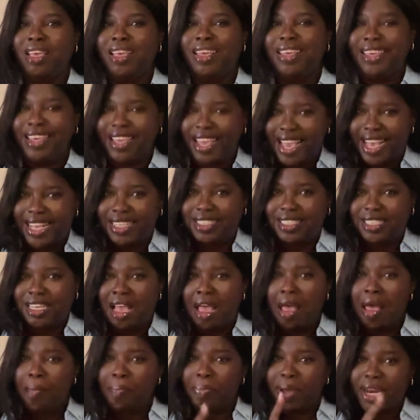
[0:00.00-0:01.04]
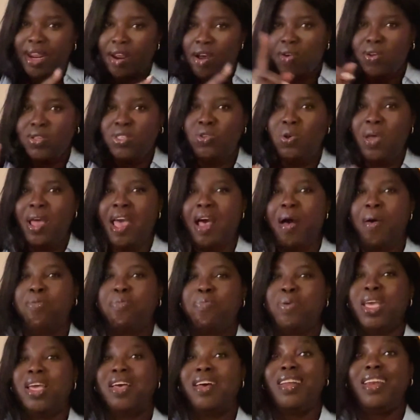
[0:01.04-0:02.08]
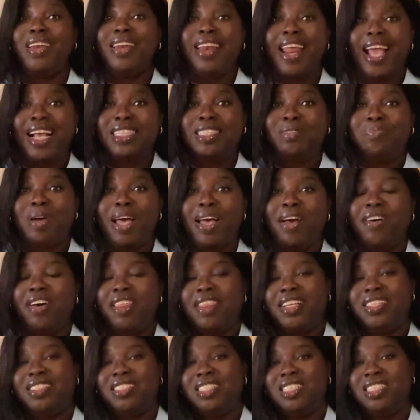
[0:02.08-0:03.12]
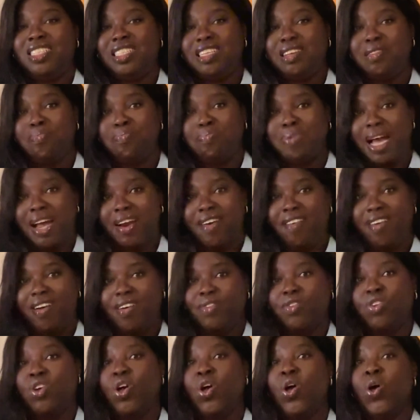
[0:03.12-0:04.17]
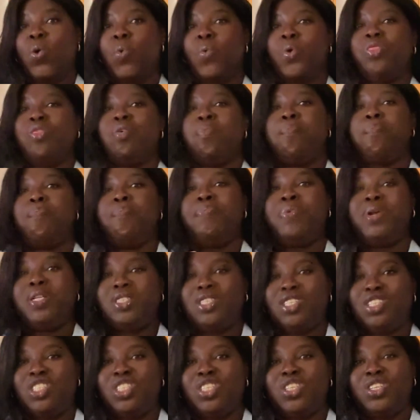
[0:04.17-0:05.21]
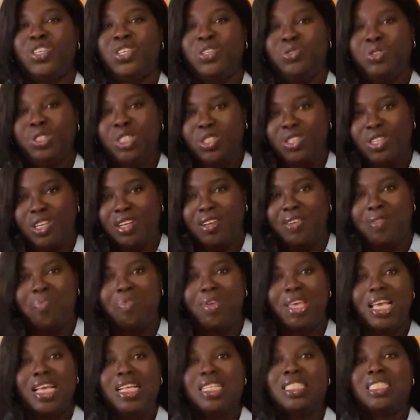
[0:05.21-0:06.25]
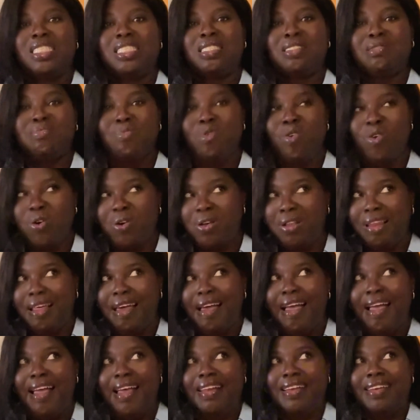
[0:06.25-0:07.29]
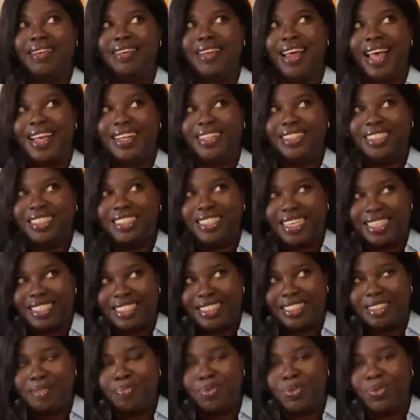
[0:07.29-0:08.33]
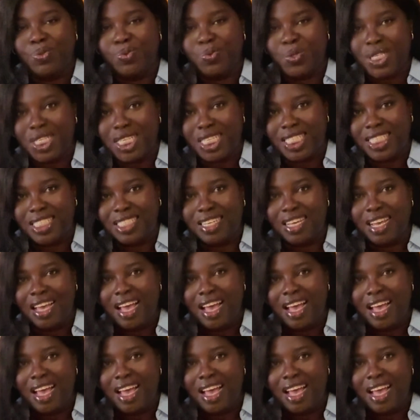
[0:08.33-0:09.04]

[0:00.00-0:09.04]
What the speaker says: Yes, but it also helped me connect my other teaching background with the British curriculum in small, digestible ways.